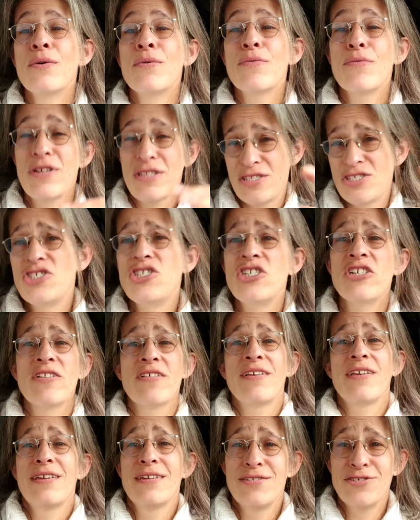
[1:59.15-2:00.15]
with
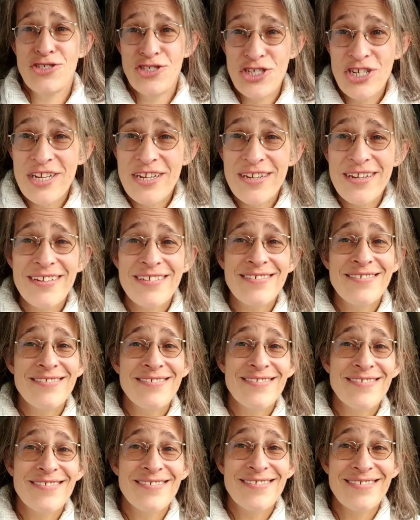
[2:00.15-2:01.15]
chili and
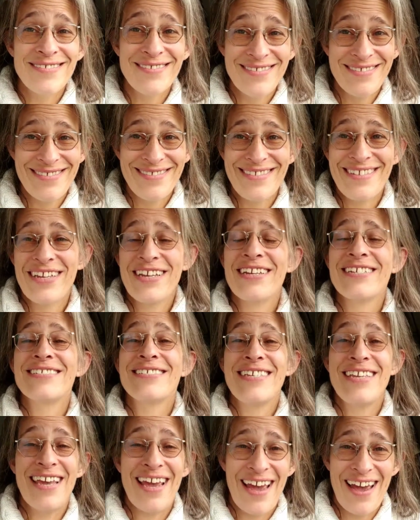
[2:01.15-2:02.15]
cheese. Because,
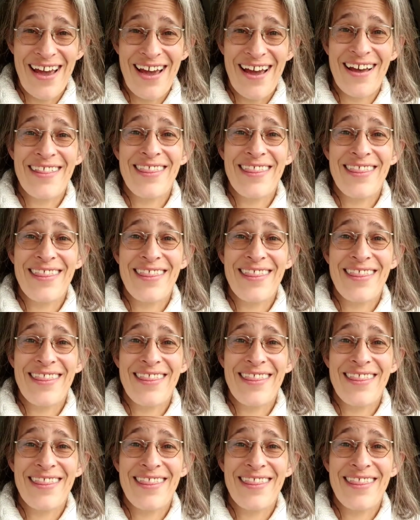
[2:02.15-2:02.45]
yeah,